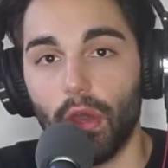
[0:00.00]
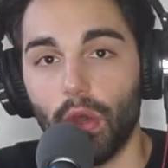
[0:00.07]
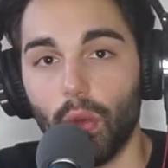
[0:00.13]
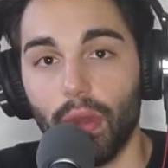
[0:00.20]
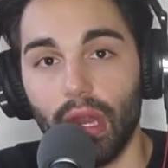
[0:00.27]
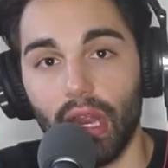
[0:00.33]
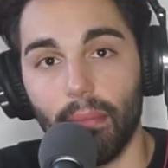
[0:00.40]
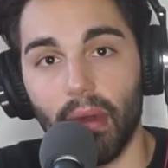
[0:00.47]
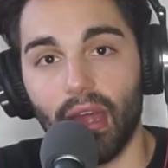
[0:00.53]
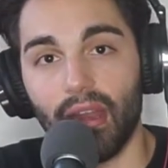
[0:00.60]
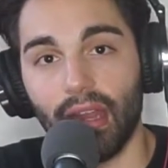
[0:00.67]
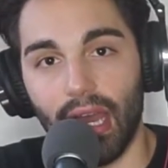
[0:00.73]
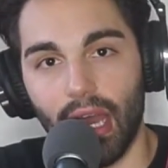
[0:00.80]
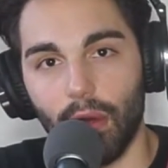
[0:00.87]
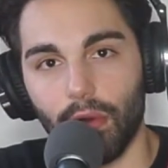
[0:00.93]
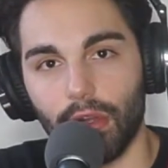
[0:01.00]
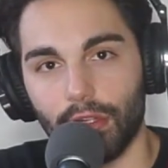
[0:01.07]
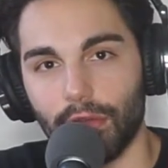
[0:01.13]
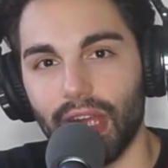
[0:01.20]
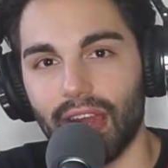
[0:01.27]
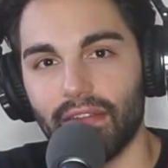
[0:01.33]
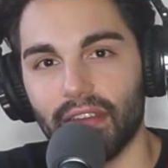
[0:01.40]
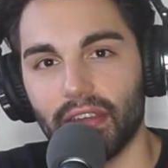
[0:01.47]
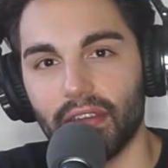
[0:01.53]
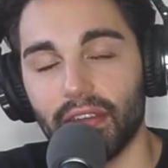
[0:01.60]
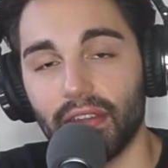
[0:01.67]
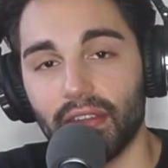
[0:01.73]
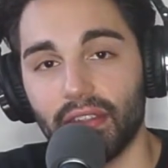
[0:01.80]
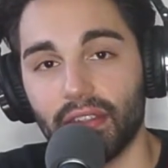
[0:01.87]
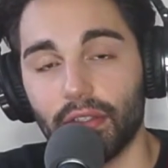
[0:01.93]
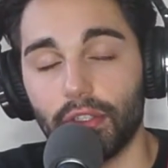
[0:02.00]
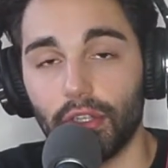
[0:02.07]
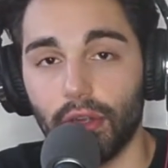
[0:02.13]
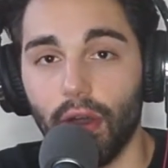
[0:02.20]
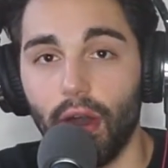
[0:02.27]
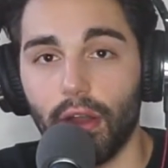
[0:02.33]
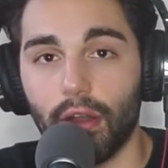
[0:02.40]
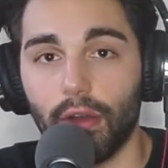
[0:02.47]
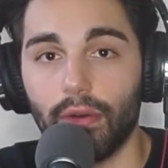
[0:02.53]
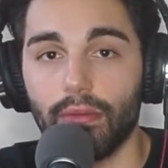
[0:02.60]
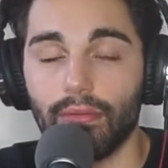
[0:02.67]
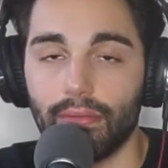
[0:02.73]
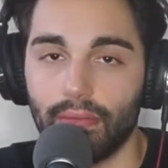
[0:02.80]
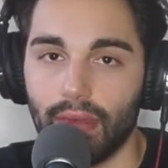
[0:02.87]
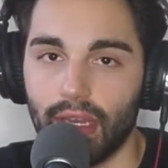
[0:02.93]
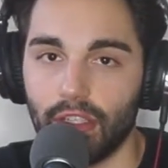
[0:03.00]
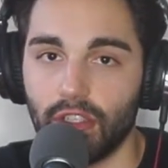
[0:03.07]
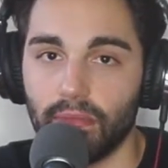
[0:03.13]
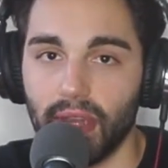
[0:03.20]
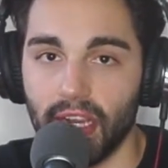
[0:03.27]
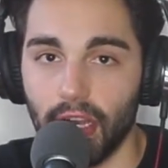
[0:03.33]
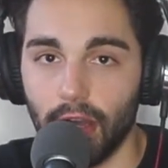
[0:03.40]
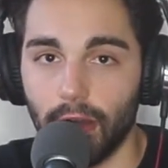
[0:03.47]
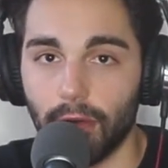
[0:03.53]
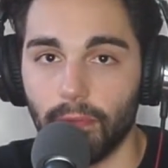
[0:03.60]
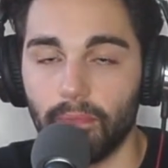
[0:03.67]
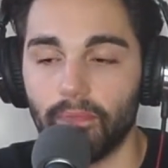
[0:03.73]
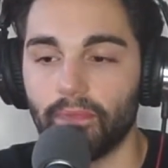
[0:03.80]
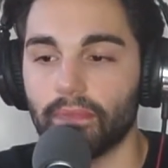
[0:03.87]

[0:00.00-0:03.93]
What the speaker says: we got about an hour of traffic, because Chicago, as you may know,